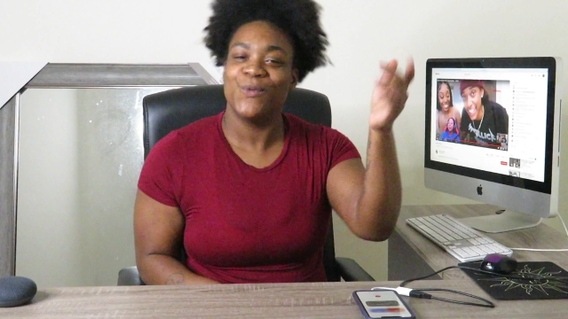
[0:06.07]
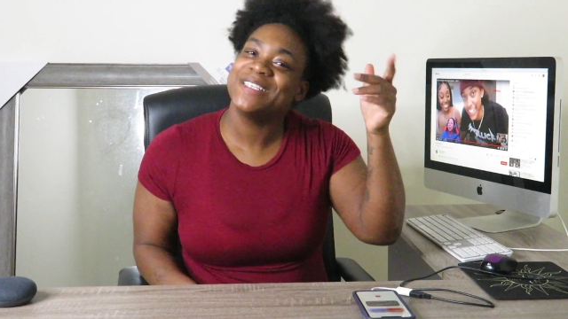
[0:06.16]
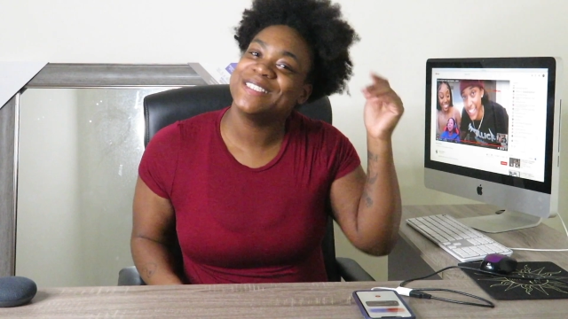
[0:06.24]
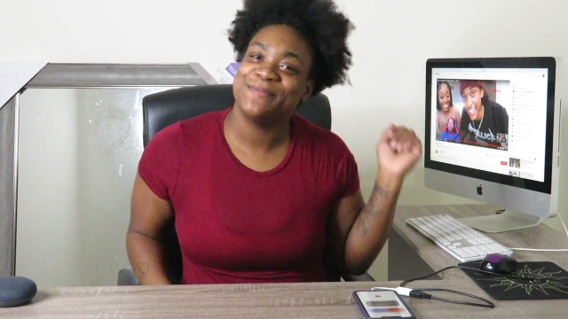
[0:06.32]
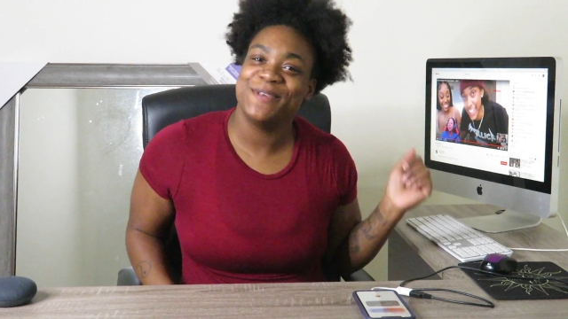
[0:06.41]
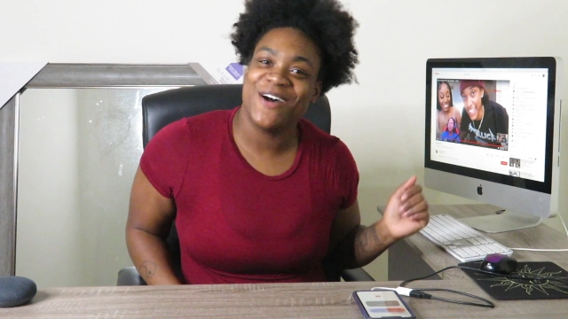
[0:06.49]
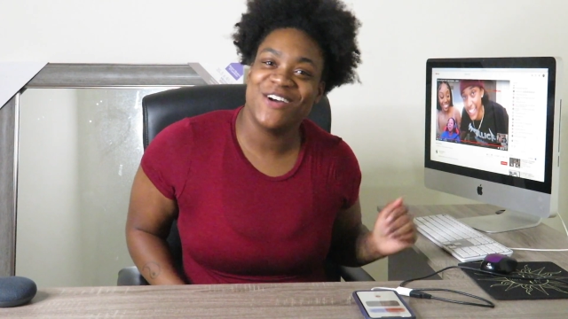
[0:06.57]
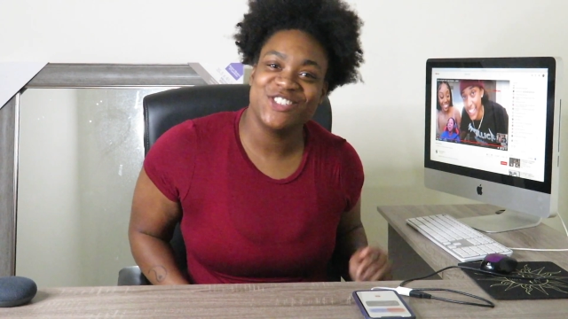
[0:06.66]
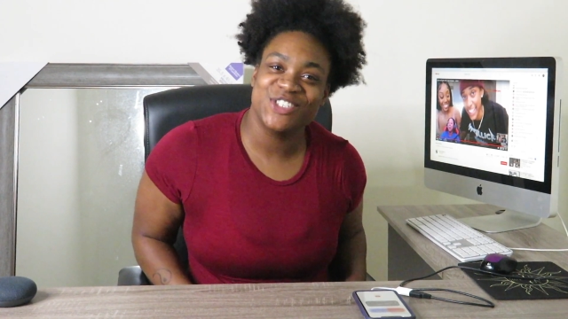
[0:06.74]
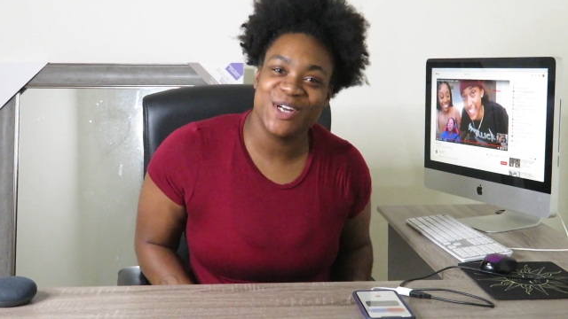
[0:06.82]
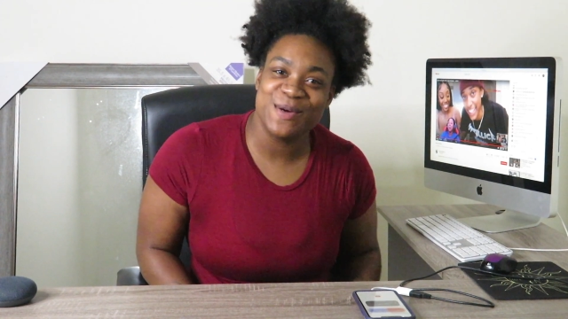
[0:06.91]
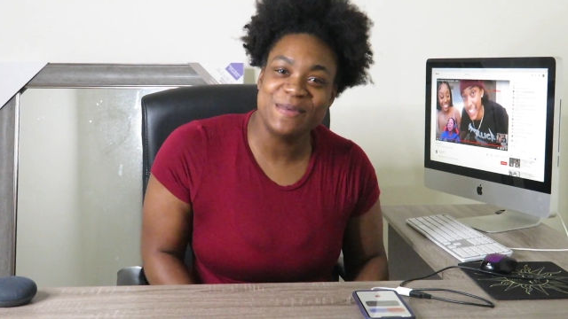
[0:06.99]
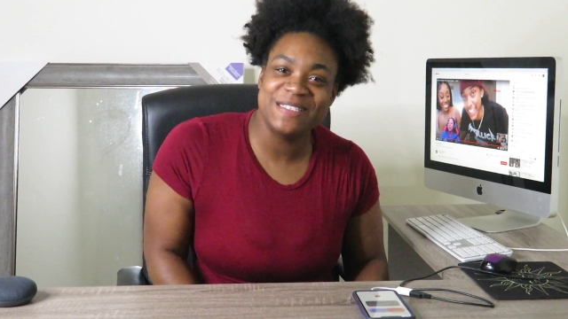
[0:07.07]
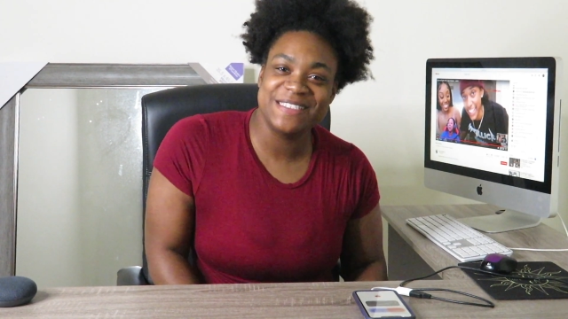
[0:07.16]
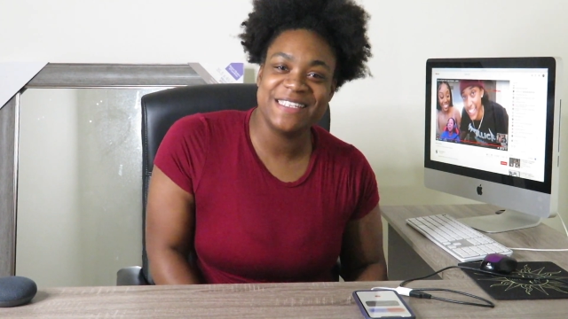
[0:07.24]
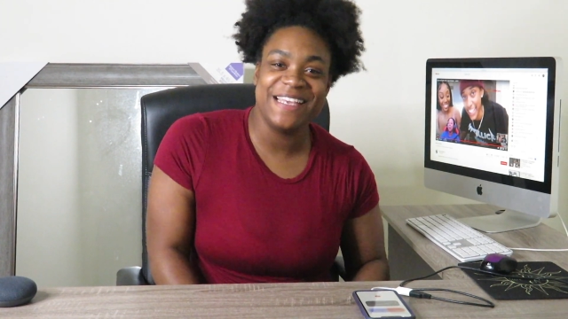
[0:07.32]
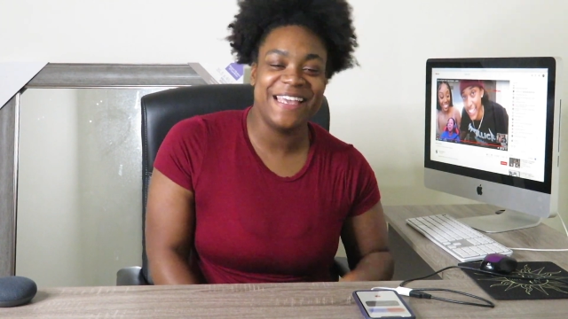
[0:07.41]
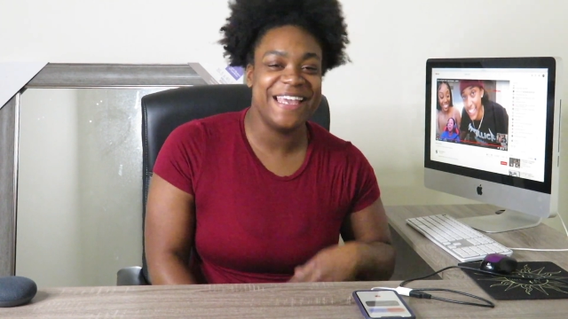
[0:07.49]
What's up, y'all? It's your girl
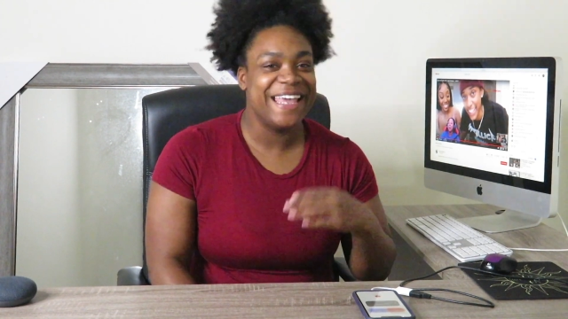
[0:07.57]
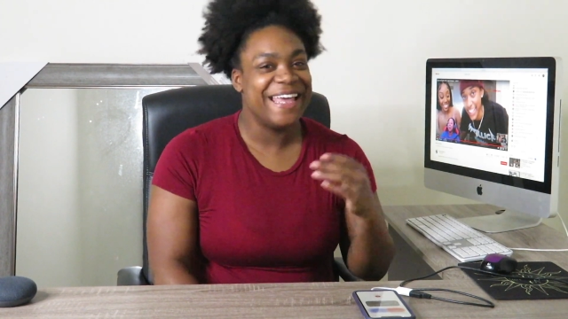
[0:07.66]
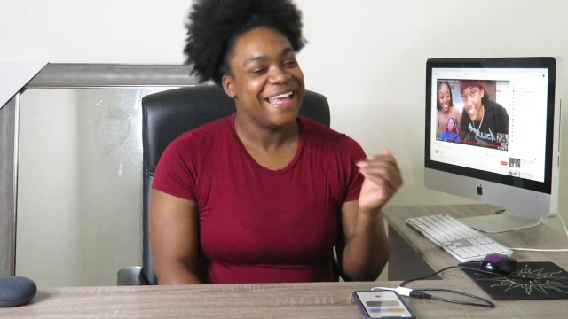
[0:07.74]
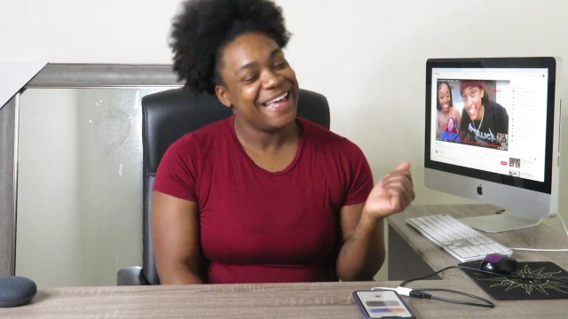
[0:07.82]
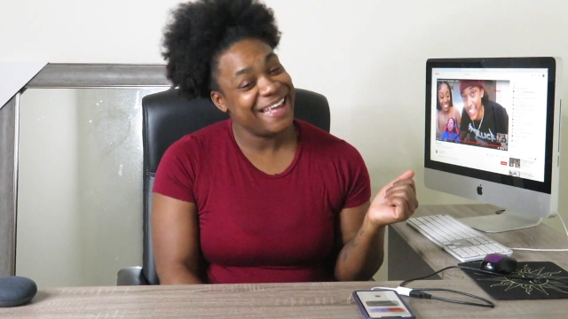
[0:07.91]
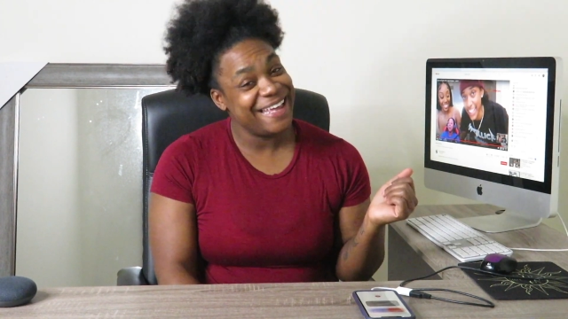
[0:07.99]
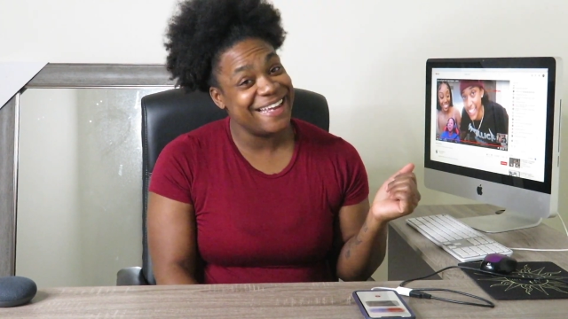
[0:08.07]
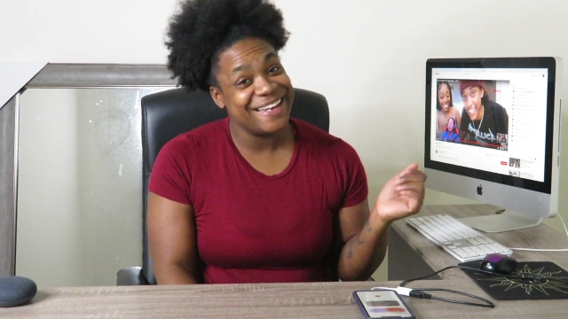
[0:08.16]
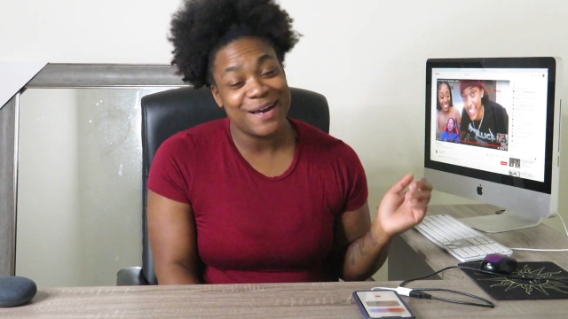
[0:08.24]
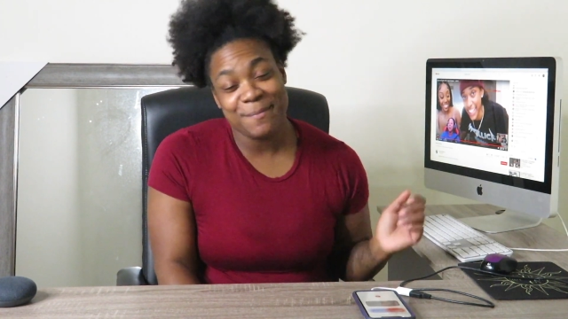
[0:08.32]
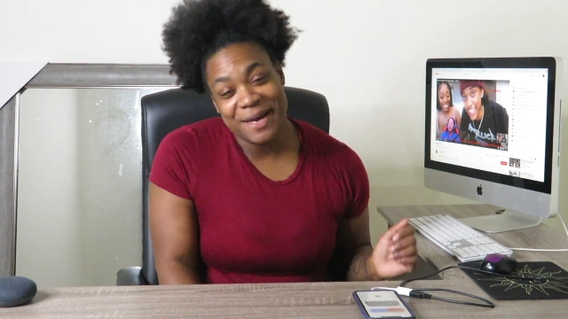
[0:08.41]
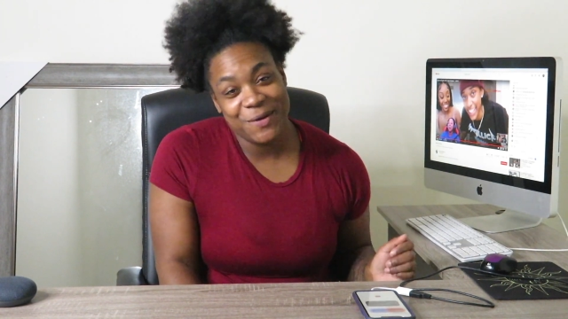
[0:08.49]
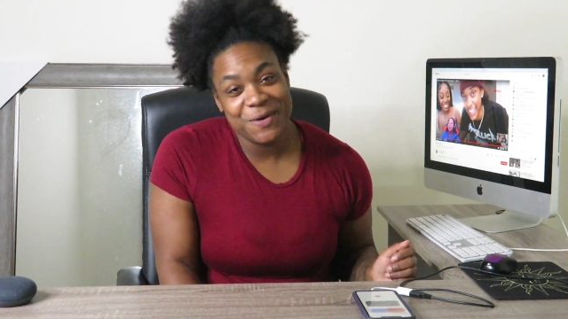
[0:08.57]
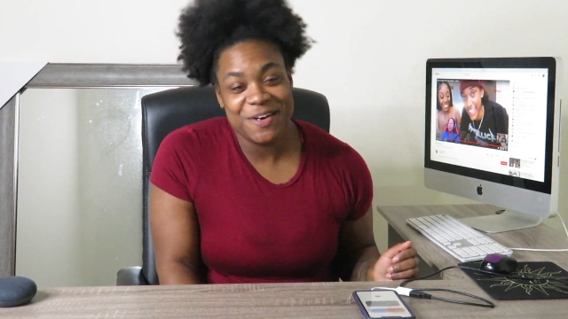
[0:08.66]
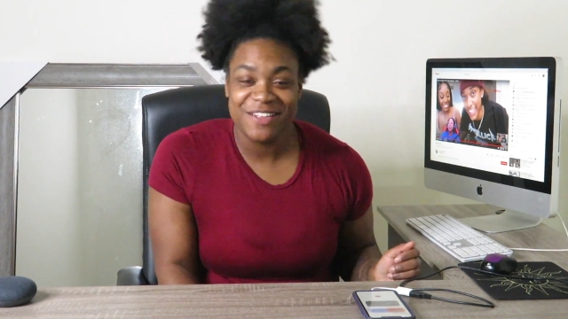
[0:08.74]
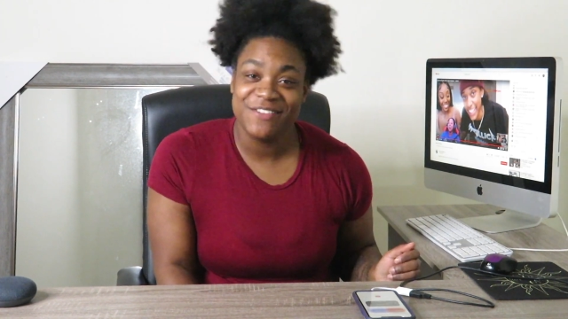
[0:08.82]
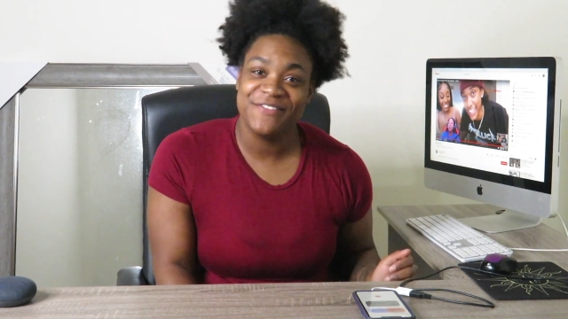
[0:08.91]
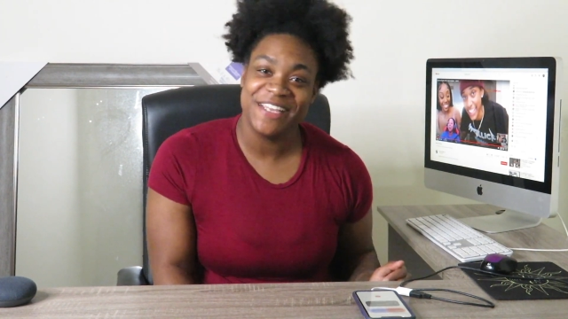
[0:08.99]
Mystique, and I'm back with
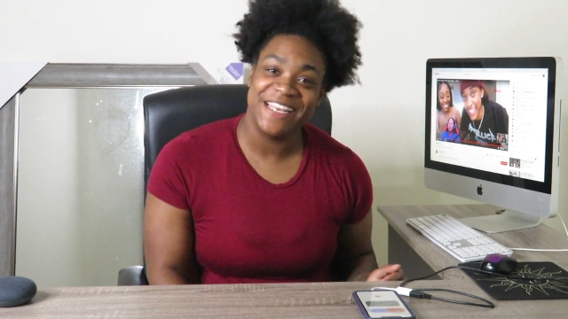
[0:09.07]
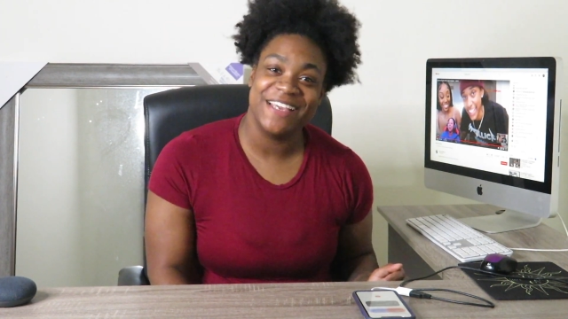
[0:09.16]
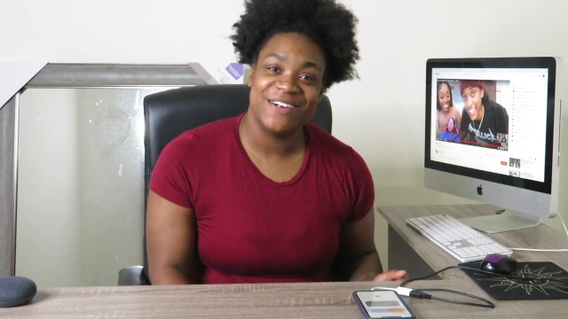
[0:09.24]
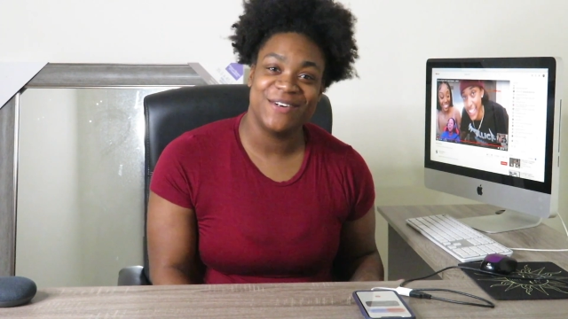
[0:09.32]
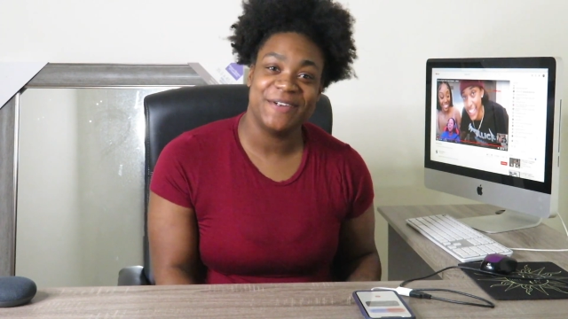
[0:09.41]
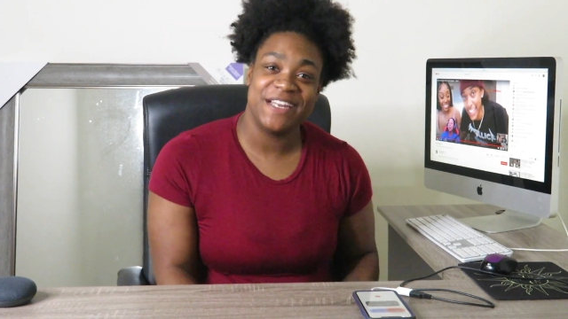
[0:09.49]
another video.